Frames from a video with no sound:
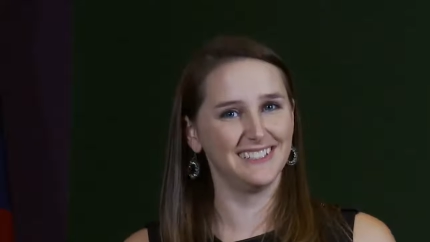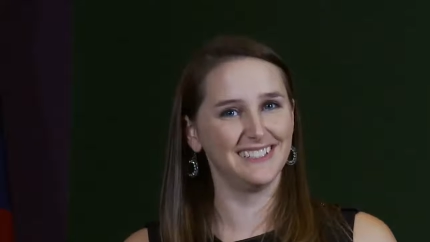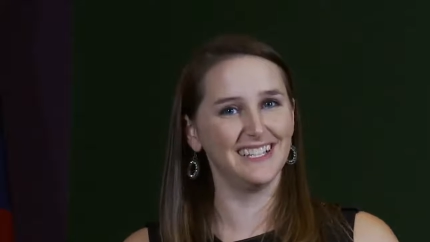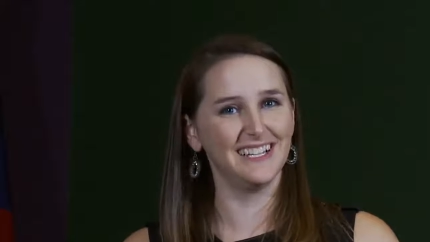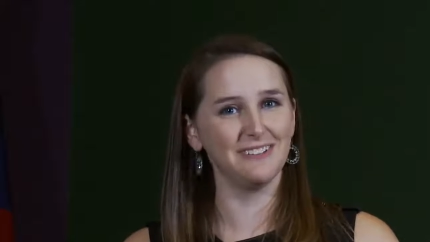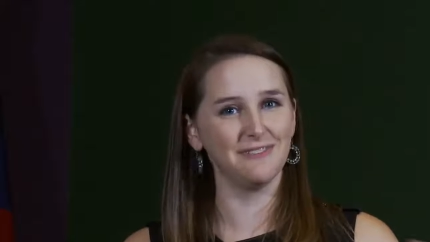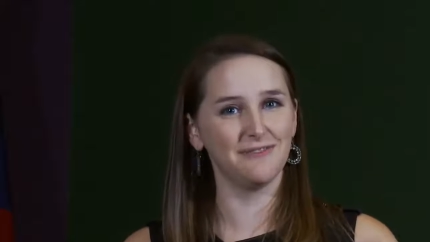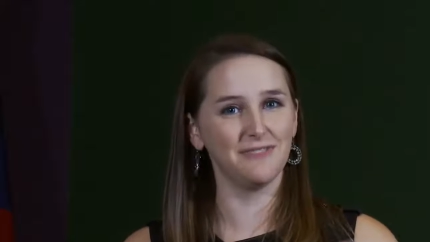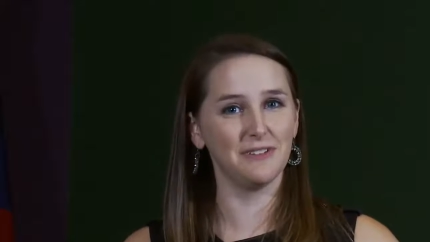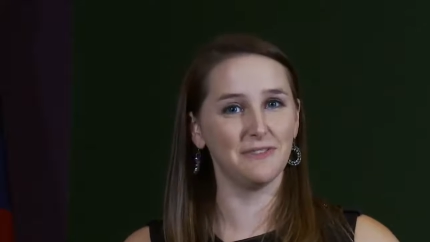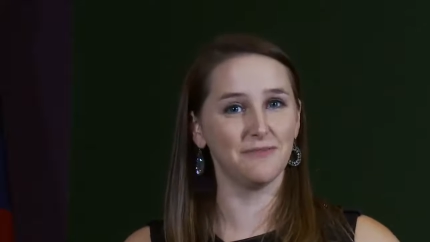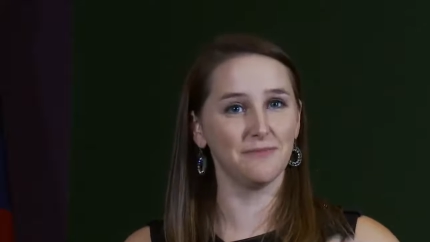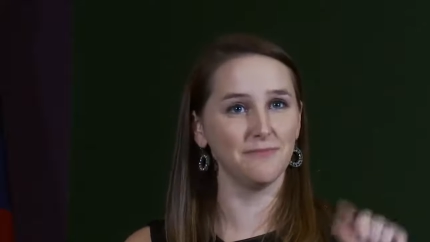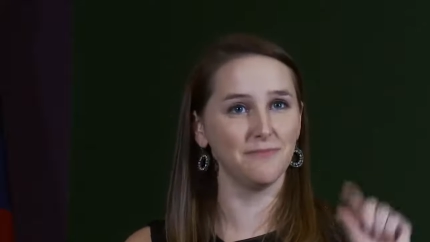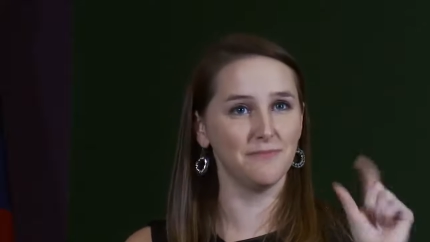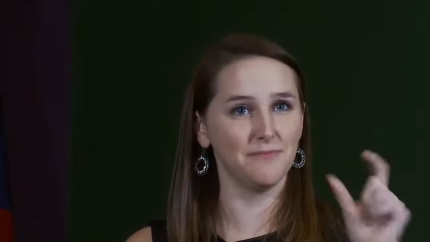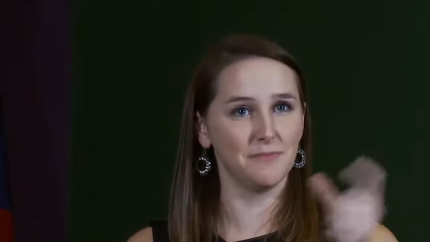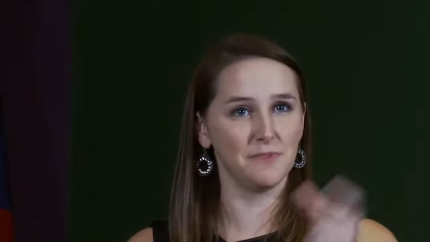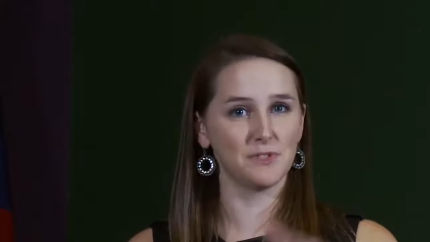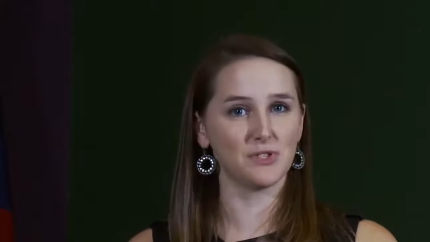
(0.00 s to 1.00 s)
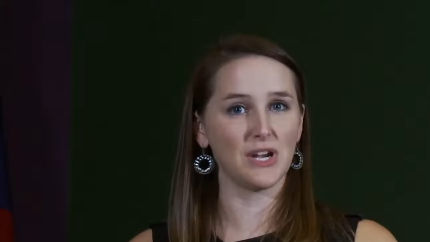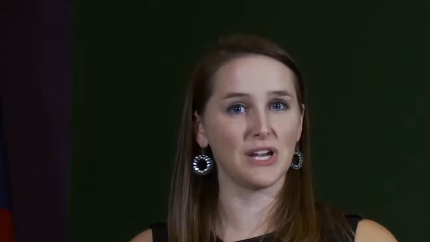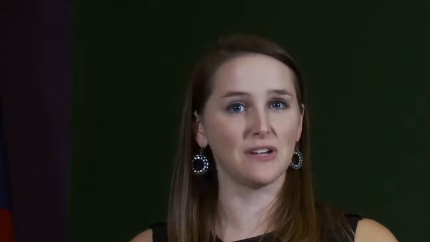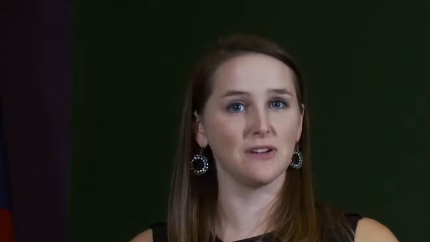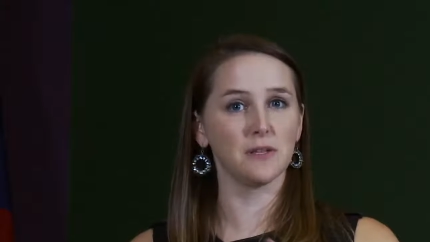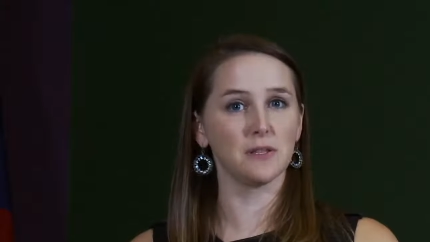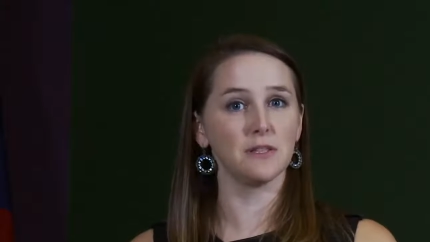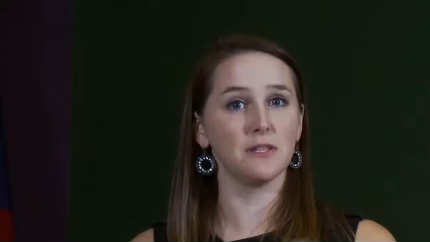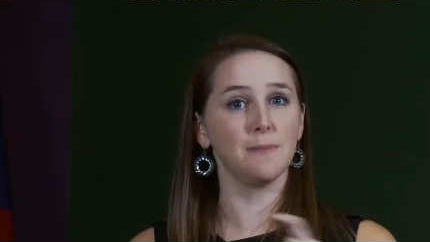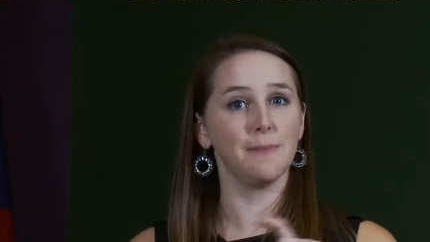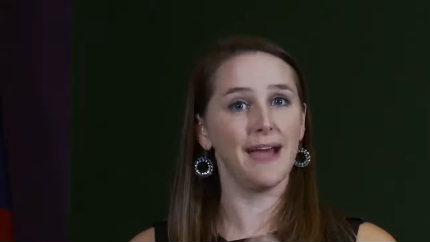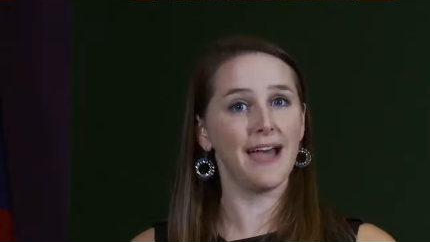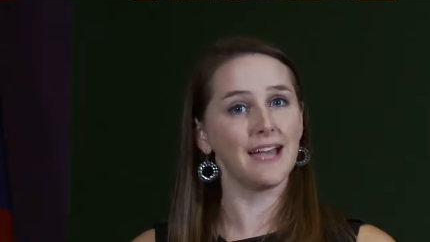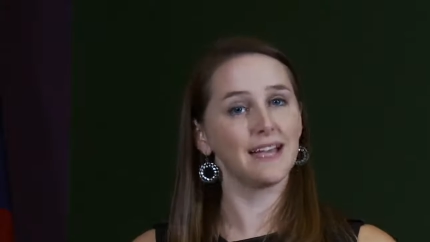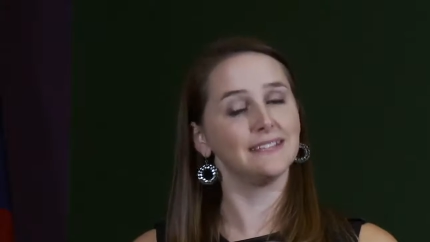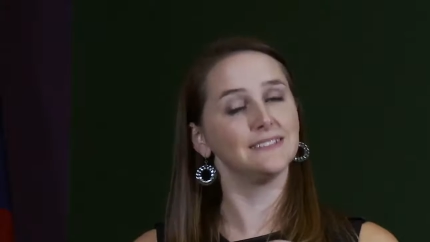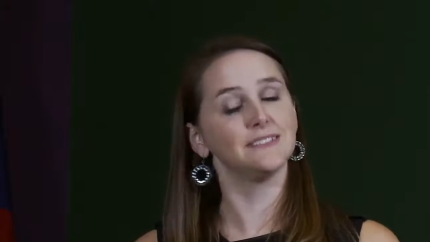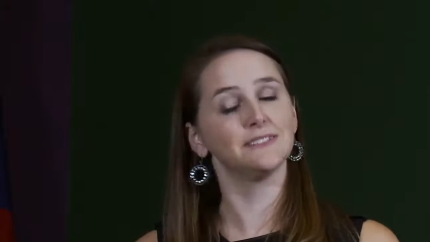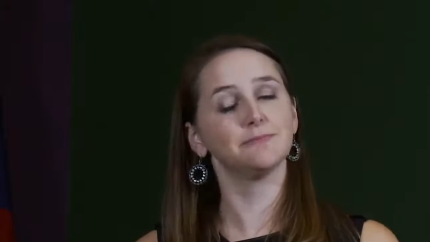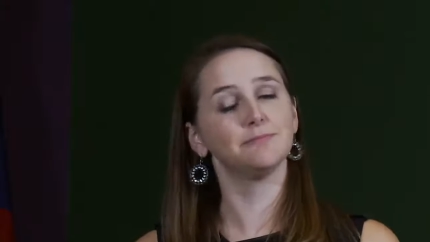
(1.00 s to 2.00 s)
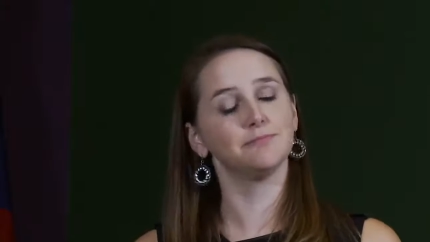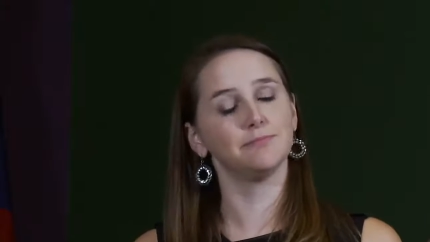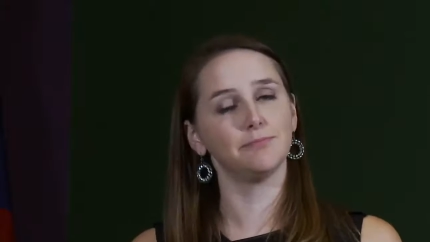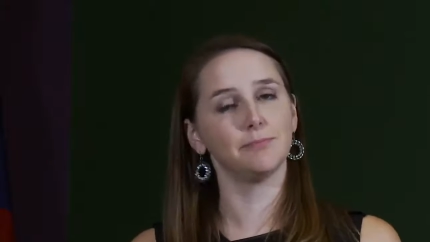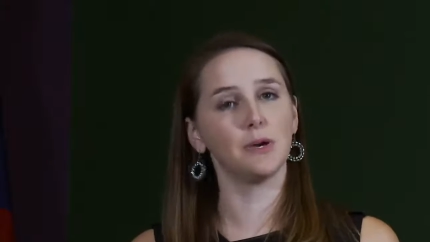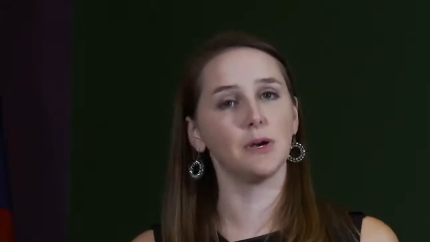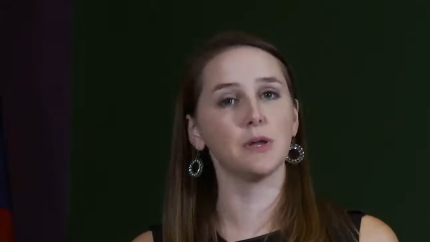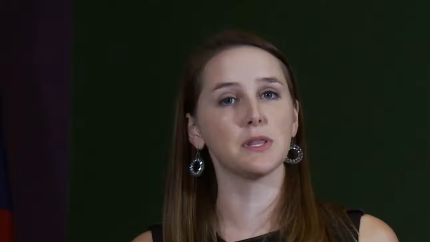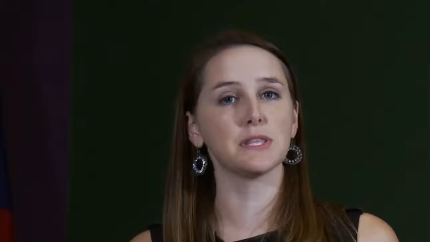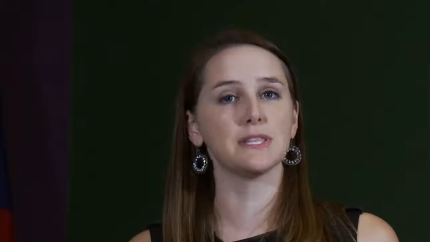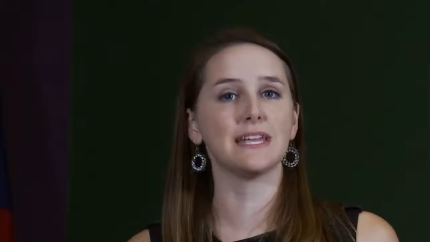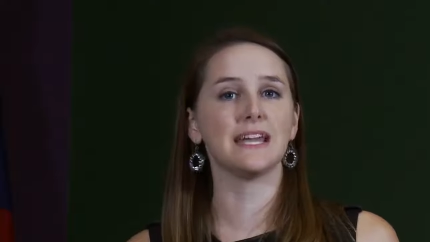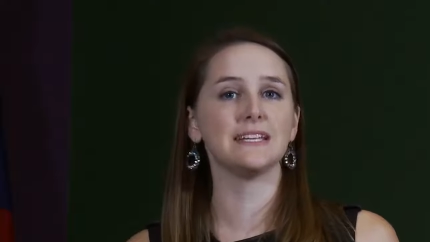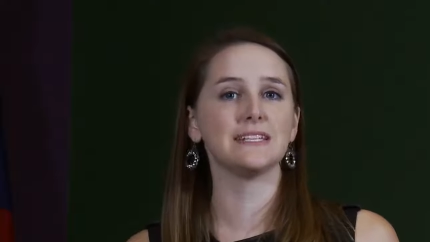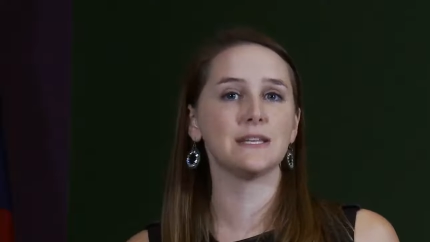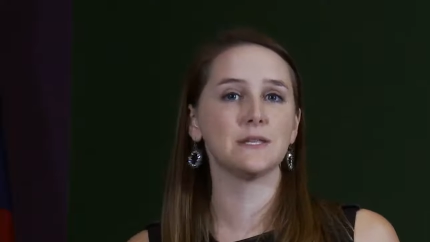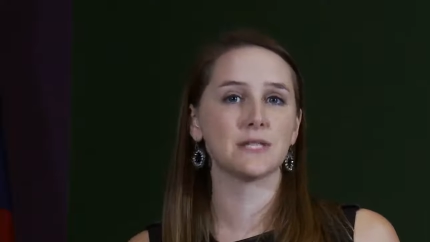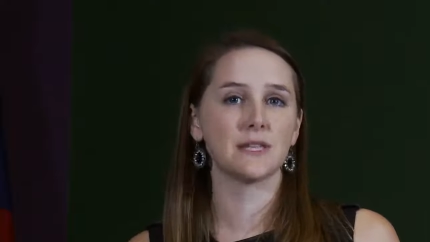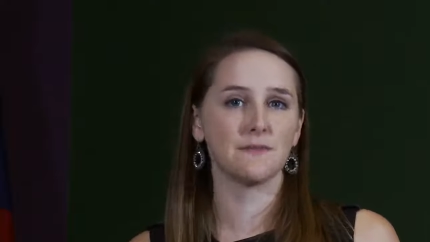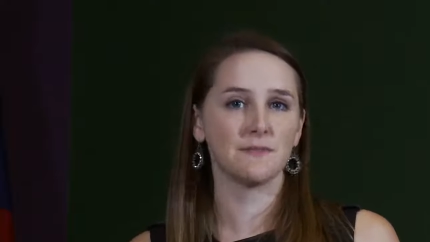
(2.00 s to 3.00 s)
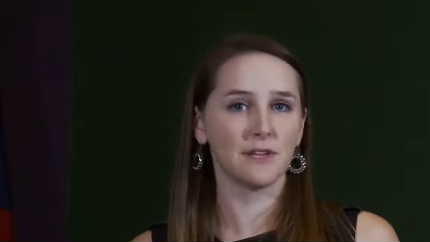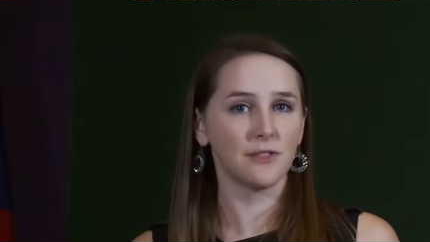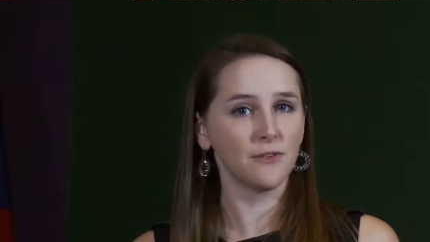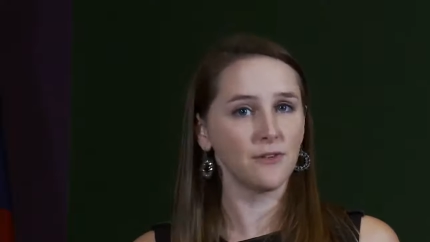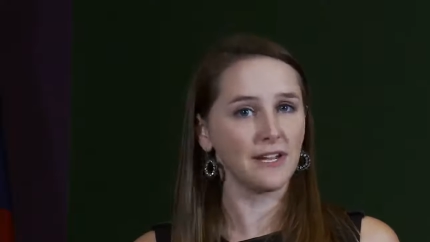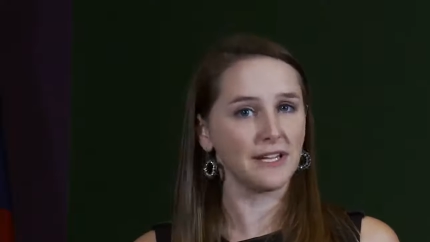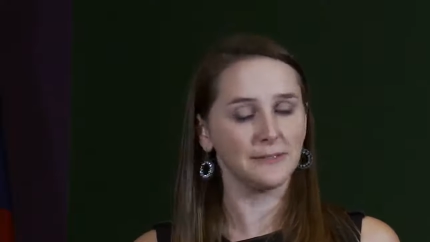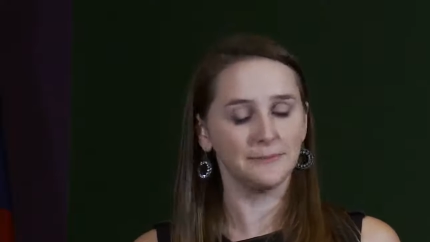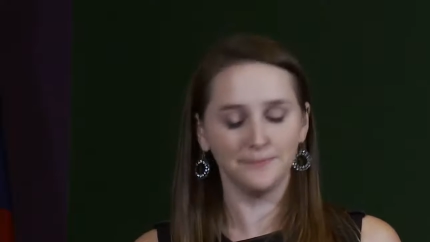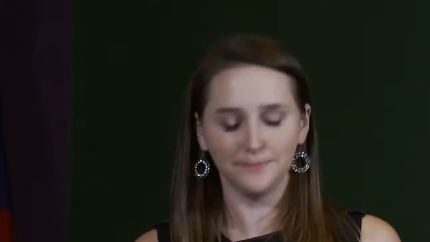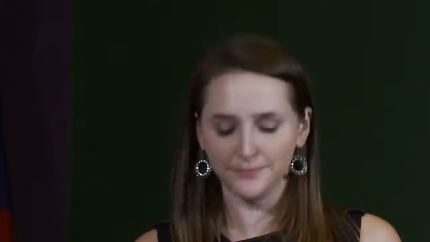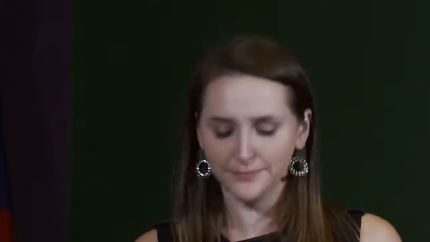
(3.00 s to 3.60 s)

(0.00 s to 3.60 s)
If the striker is on the back, it's post-1973.